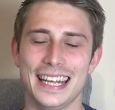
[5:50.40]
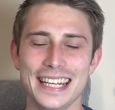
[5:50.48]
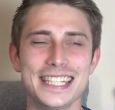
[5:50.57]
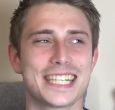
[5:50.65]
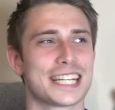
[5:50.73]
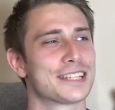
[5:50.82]

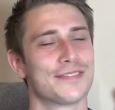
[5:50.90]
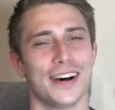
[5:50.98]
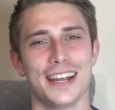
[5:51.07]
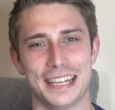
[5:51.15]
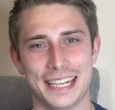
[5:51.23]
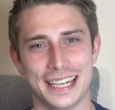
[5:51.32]
it's just
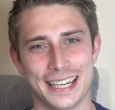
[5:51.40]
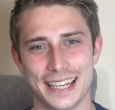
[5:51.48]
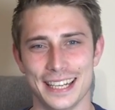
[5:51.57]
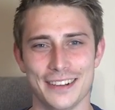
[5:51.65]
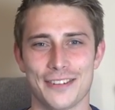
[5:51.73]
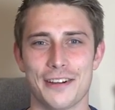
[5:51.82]
funny
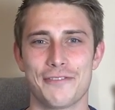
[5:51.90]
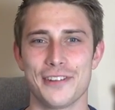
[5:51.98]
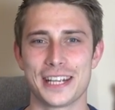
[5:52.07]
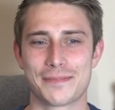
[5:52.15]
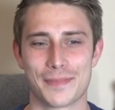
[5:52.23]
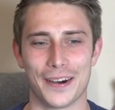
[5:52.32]
if I
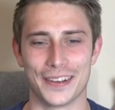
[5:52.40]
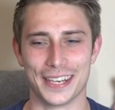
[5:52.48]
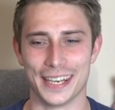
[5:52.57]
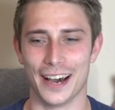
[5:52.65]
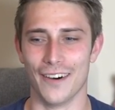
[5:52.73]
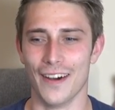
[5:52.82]
think about
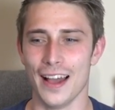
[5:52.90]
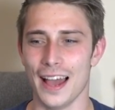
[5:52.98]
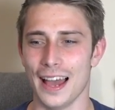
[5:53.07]
it now.